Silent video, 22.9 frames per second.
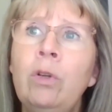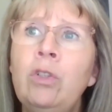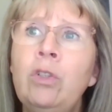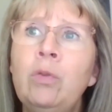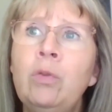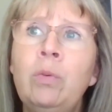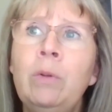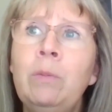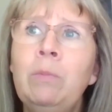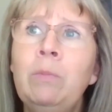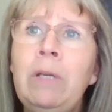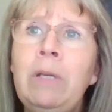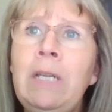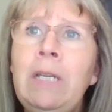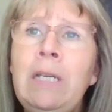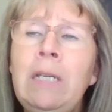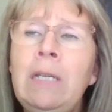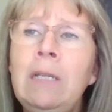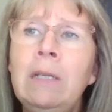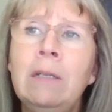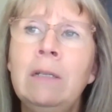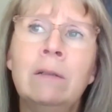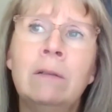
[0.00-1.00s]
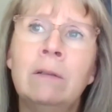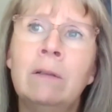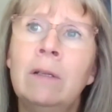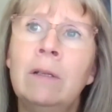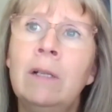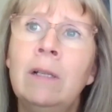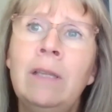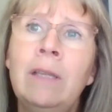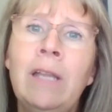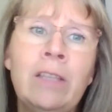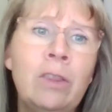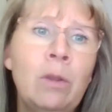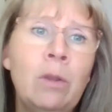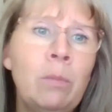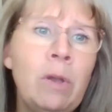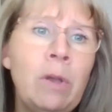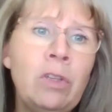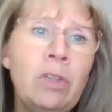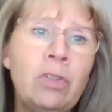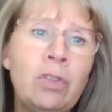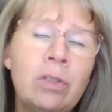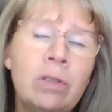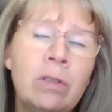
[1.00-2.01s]
which would be like the
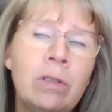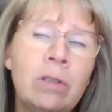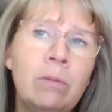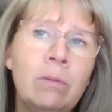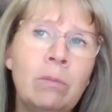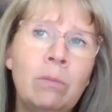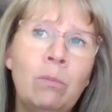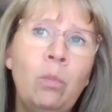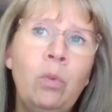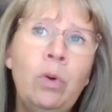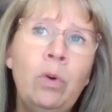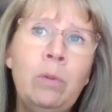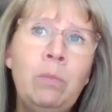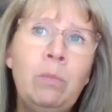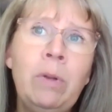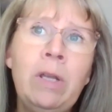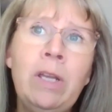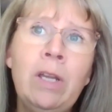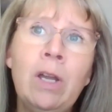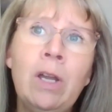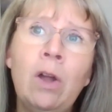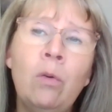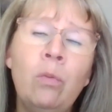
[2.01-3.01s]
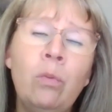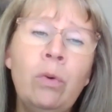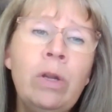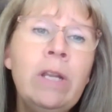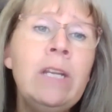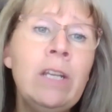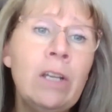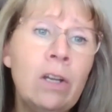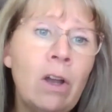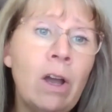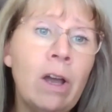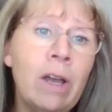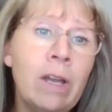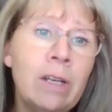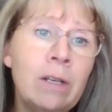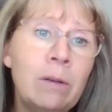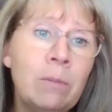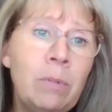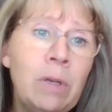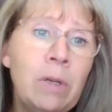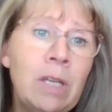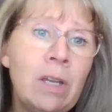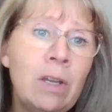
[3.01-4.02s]
must would be a reading
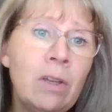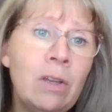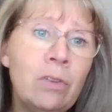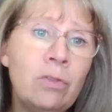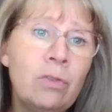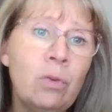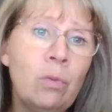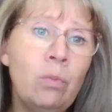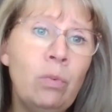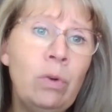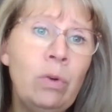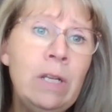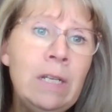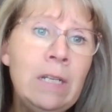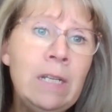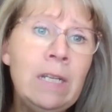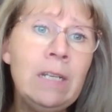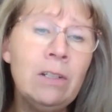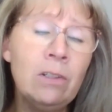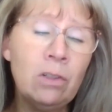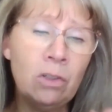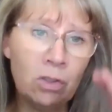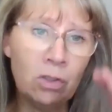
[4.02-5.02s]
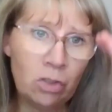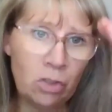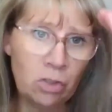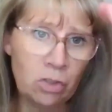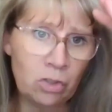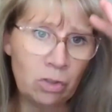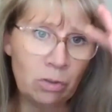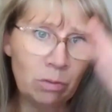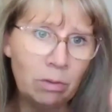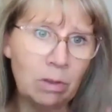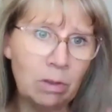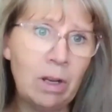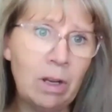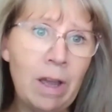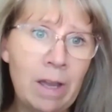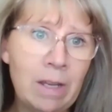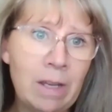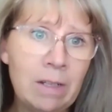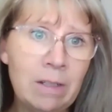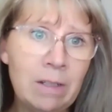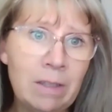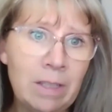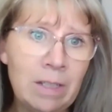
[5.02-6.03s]
guide because the reading
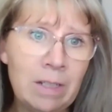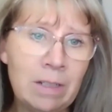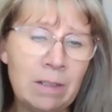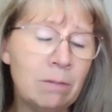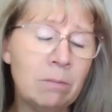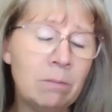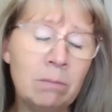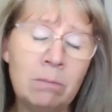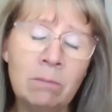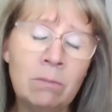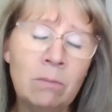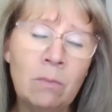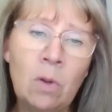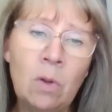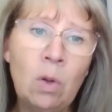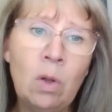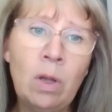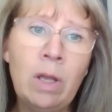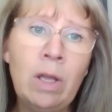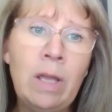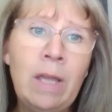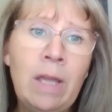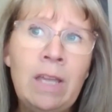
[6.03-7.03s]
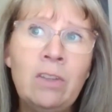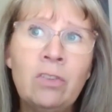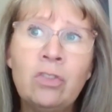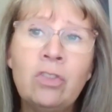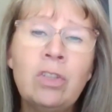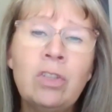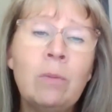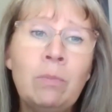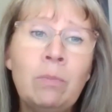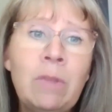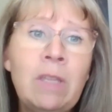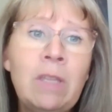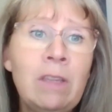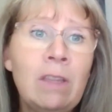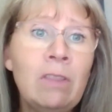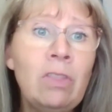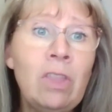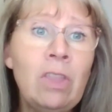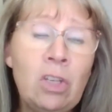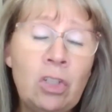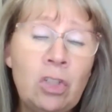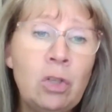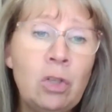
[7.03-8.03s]
guide that is something
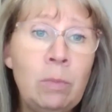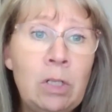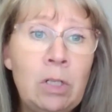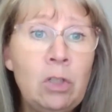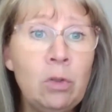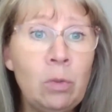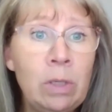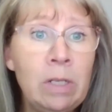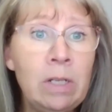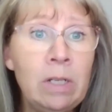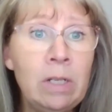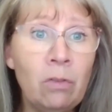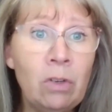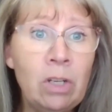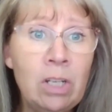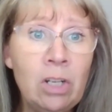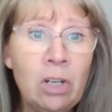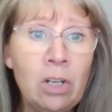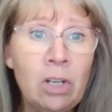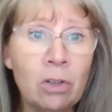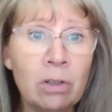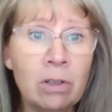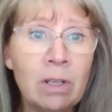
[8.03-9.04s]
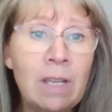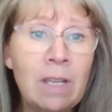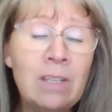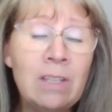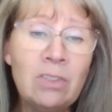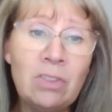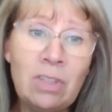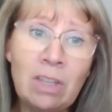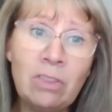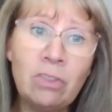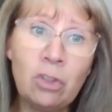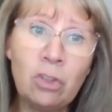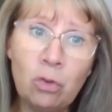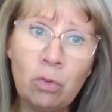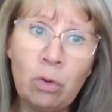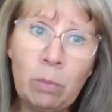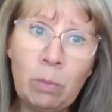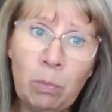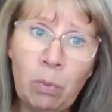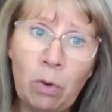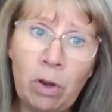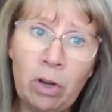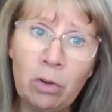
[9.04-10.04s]
that they should be doing every year. Is that the
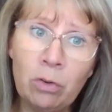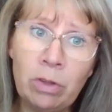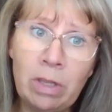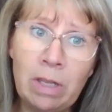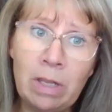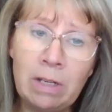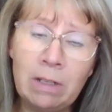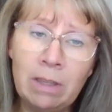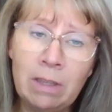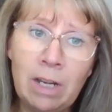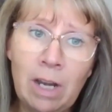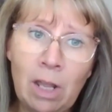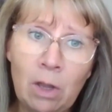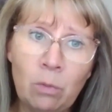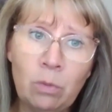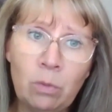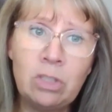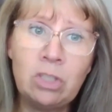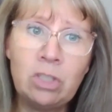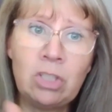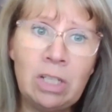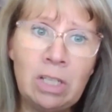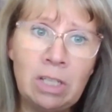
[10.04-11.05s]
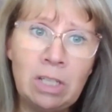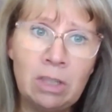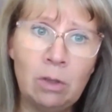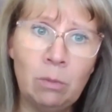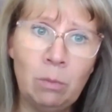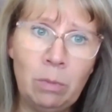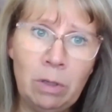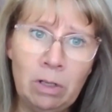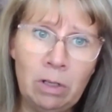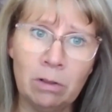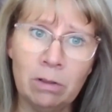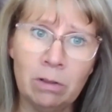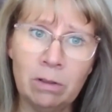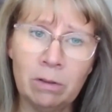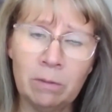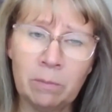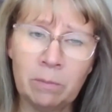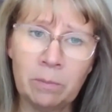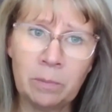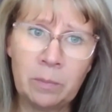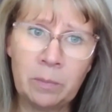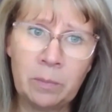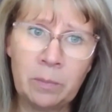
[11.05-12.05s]
tripwire then that I would stick in the middle?